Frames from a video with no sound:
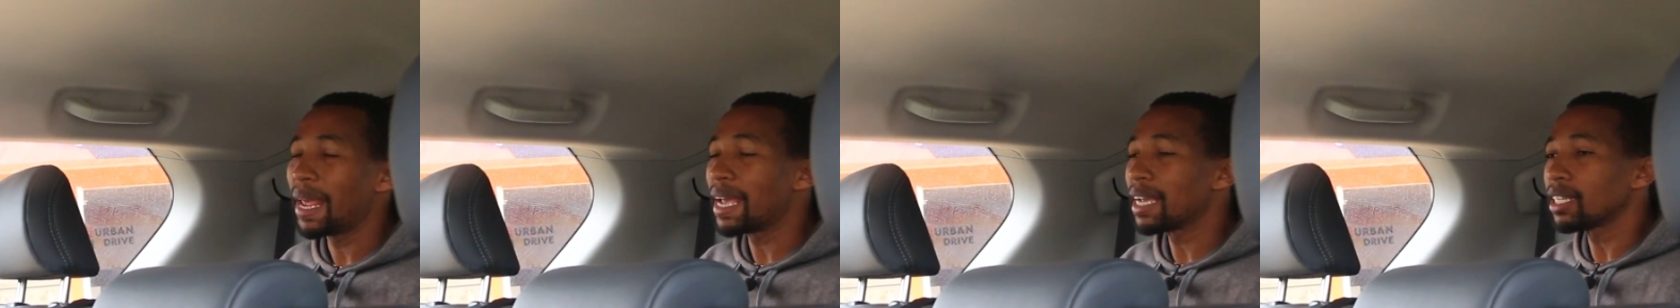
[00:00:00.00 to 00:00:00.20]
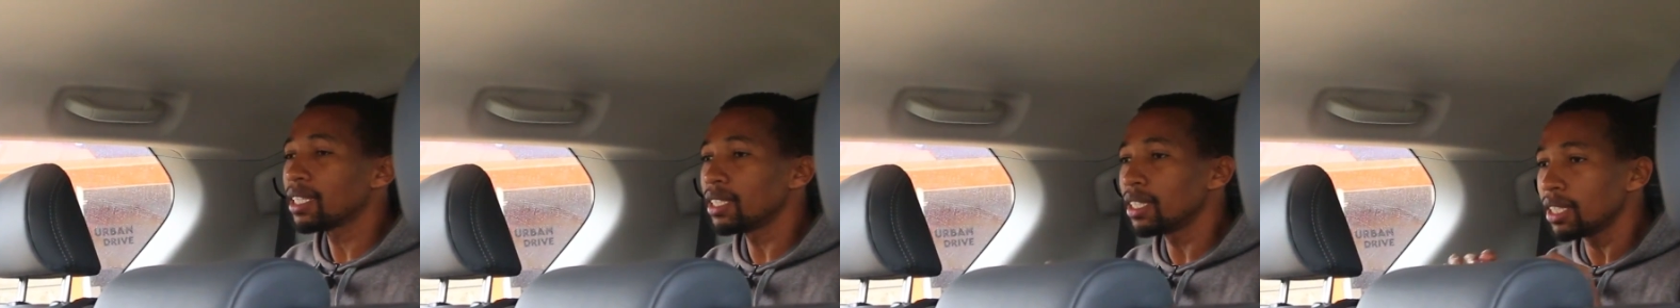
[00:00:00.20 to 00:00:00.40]

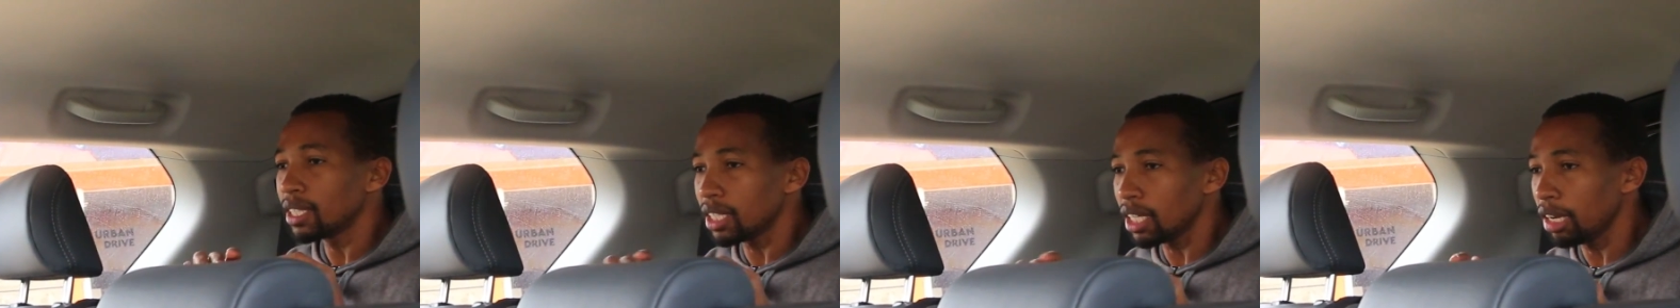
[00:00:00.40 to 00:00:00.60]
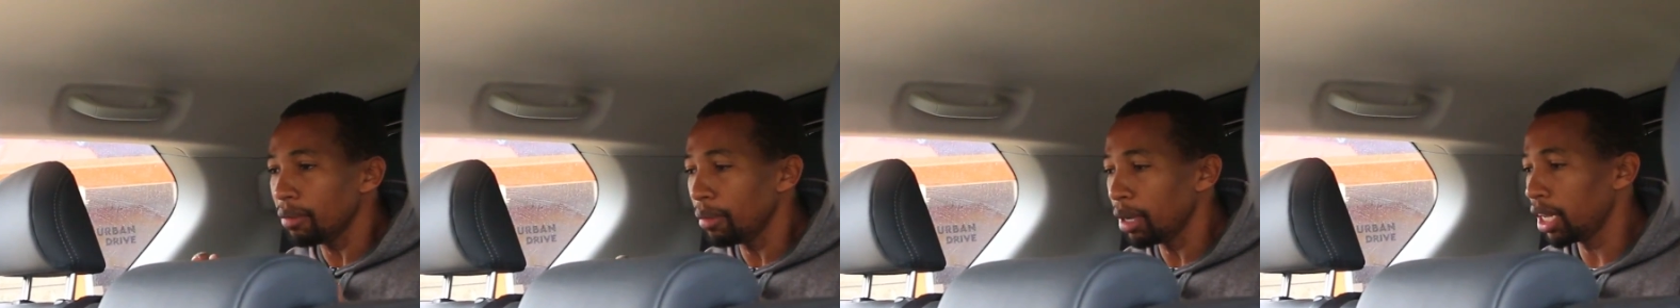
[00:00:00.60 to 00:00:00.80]

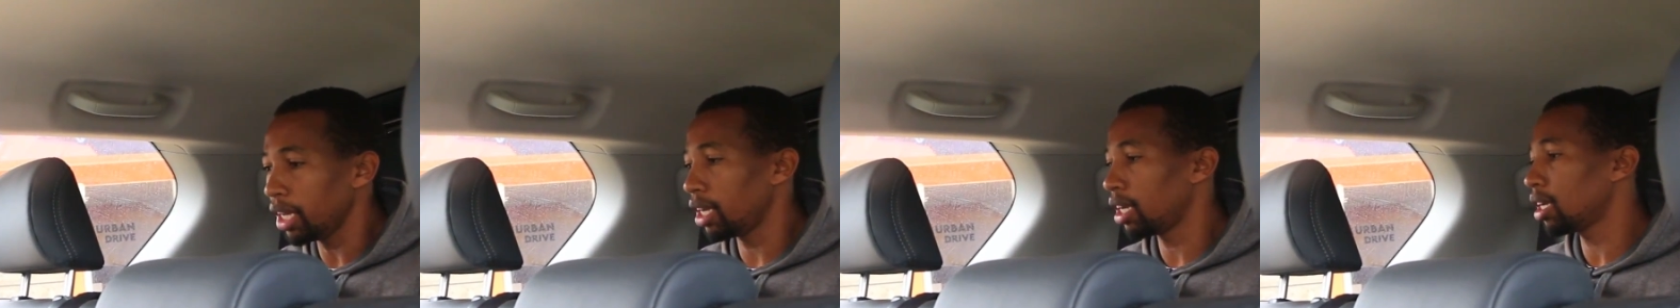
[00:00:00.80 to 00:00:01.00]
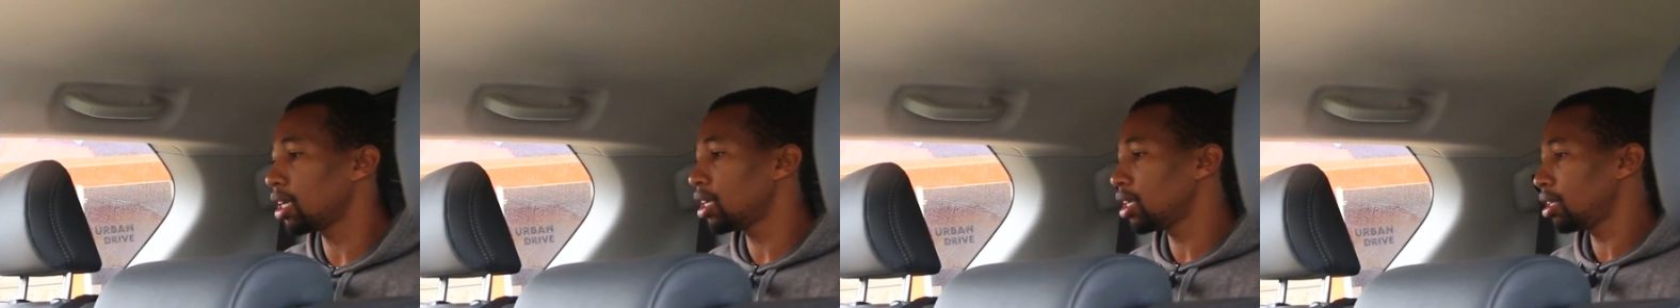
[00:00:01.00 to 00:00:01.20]
extremely
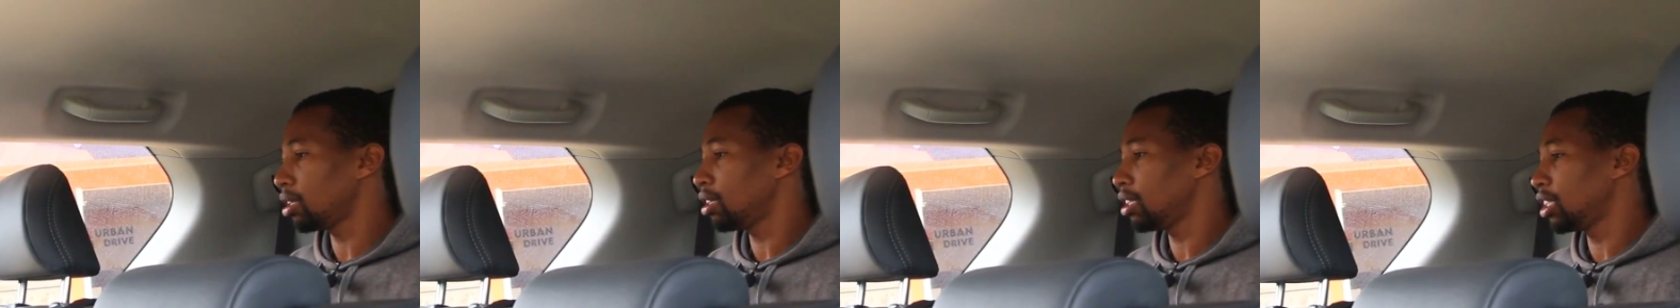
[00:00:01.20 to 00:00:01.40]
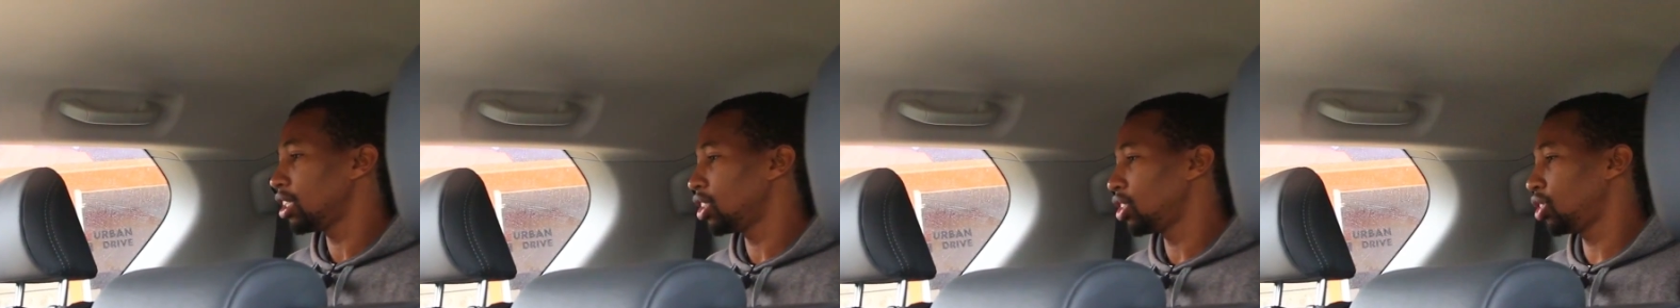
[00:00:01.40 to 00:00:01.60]

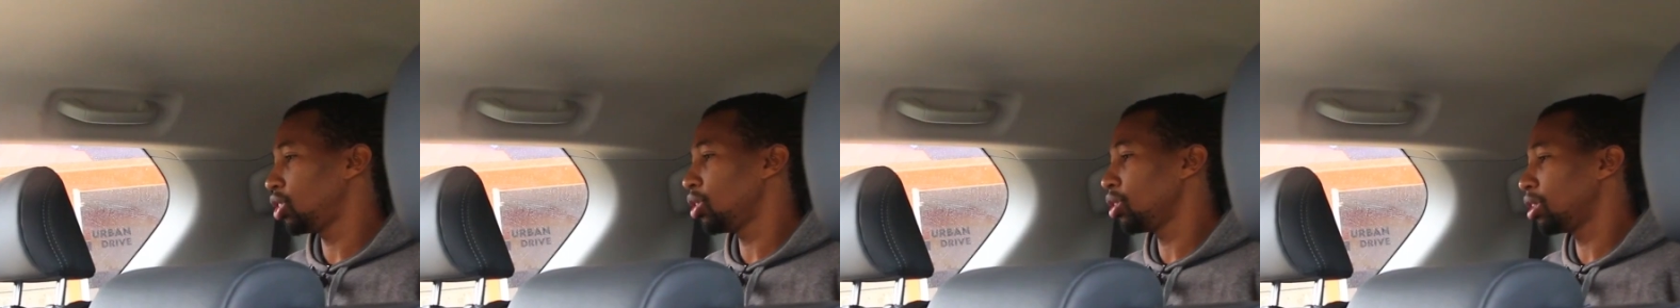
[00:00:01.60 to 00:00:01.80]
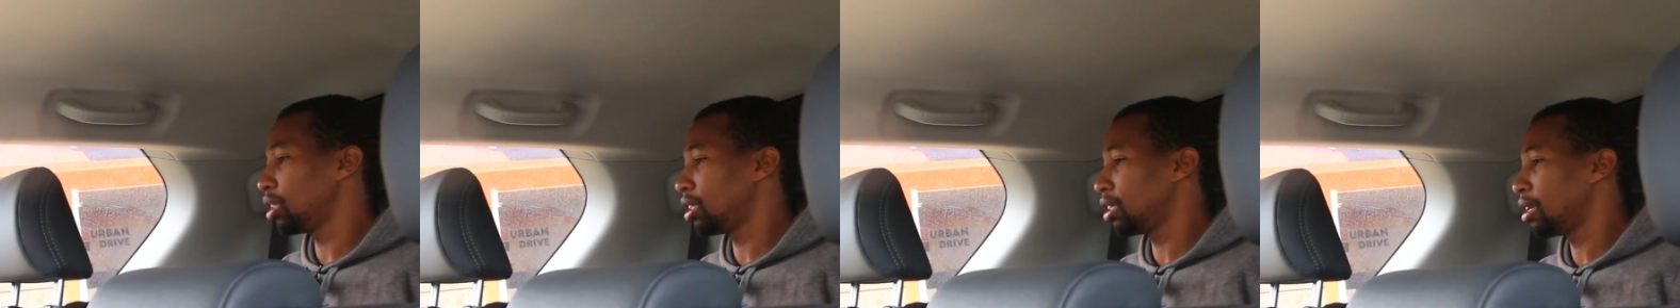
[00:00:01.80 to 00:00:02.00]

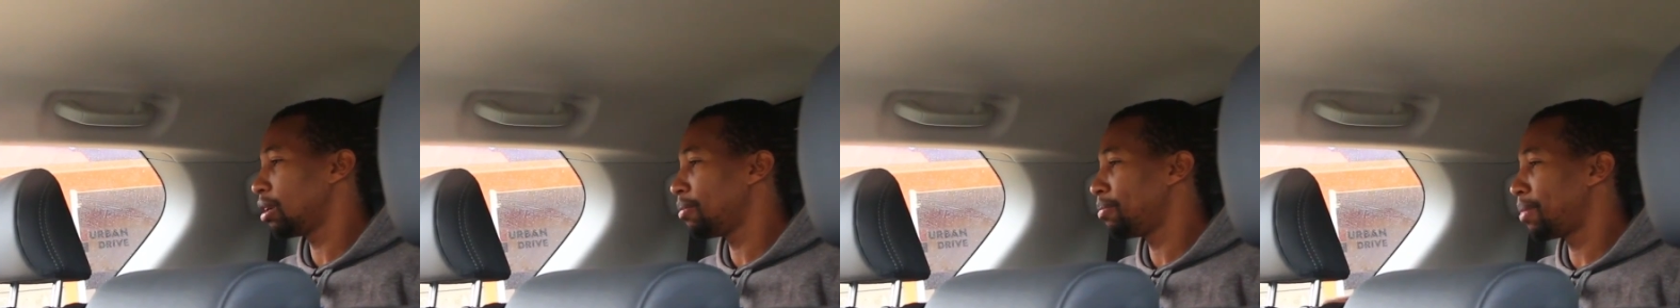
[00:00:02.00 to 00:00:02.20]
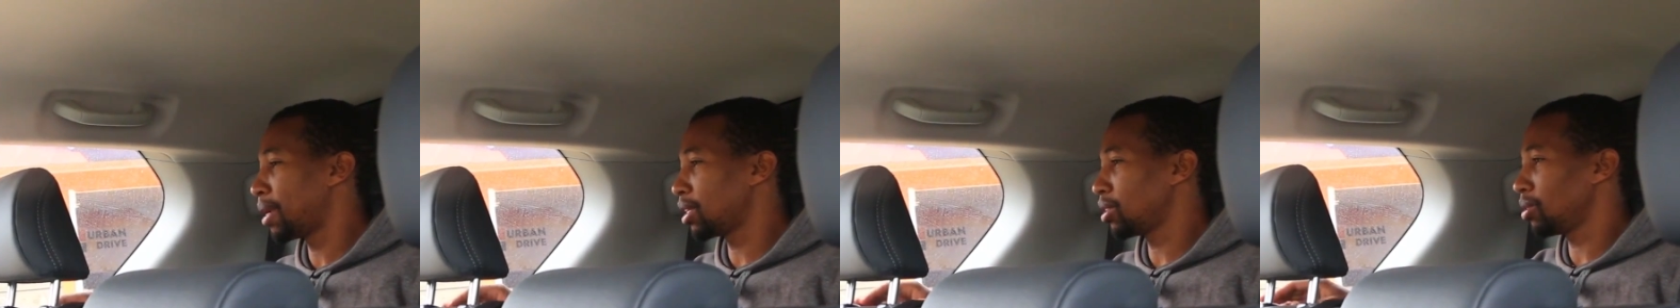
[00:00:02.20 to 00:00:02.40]
short
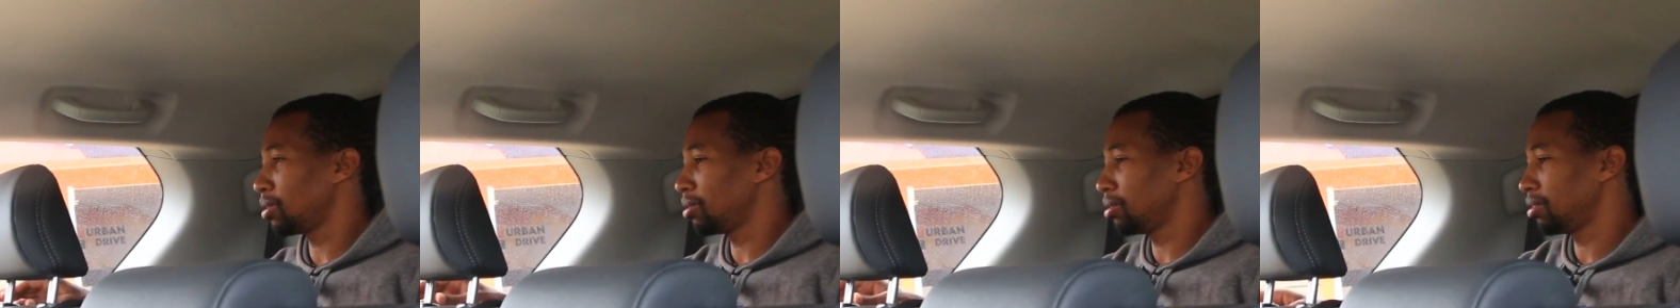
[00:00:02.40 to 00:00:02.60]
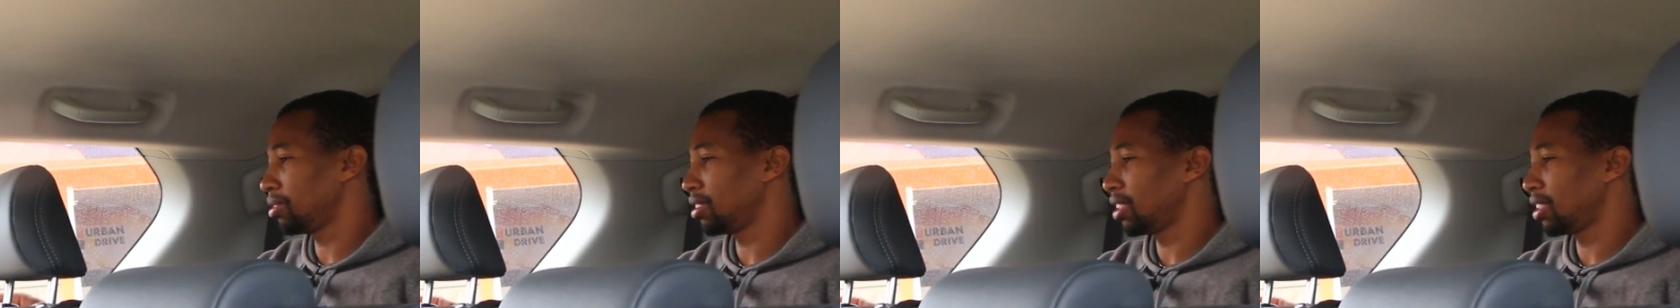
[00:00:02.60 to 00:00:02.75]
person.